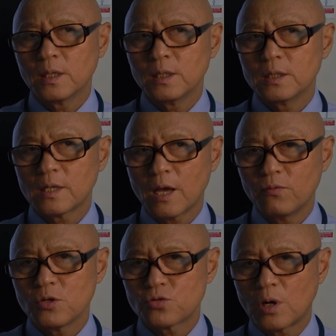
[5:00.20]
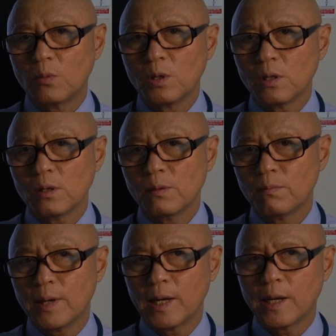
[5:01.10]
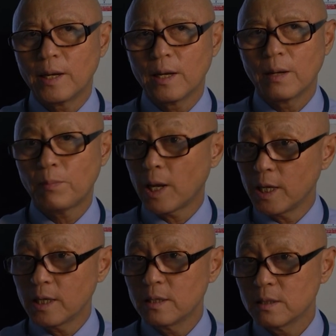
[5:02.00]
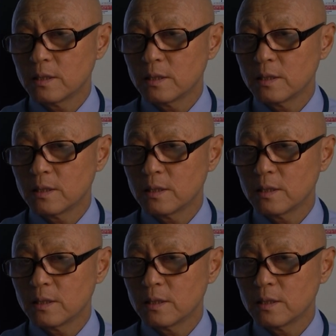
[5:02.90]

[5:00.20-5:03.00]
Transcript: is having trouble by panic,